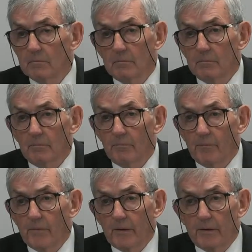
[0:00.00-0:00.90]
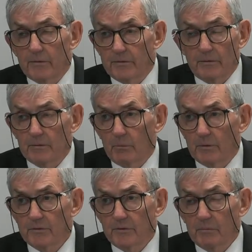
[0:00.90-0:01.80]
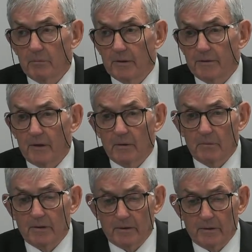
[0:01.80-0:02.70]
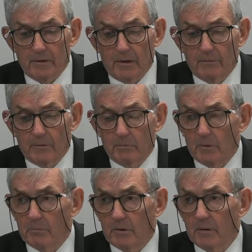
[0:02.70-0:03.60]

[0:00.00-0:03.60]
It certainly wasn't in my time. I can't ever remember